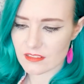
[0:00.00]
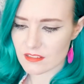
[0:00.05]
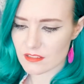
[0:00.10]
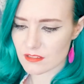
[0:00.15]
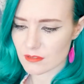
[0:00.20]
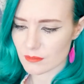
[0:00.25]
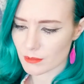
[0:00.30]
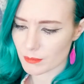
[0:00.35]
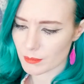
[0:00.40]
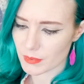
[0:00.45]

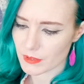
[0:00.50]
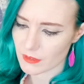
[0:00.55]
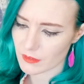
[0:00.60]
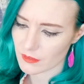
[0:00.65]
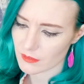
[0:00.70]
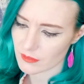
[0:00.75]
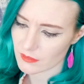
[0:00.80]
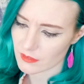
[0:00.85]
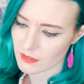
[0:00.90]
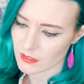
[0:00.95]
So
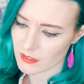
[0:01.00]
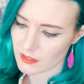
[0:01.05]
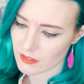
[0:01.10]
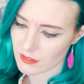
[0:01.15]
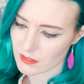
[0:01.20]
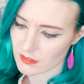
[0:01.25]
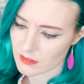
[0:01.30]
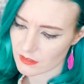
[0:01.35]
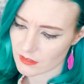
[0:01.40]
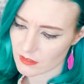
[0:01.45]

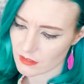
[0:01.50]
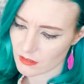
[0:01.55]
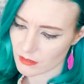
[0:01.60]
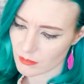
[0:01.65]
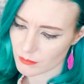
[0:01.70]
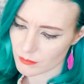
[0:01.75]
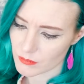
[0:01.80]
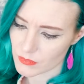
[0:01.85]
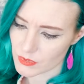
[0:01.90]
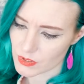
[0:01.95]
apparently it
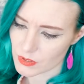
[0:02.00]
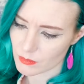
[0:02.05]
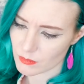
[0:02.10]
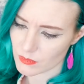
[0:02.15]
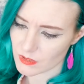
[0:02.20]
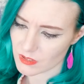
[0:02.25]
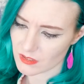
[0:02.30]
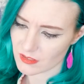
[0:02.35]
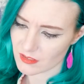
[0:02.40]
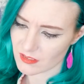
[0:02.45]
comes
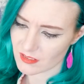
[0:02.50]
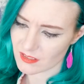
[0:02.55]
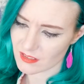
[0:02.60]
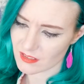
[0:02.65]
with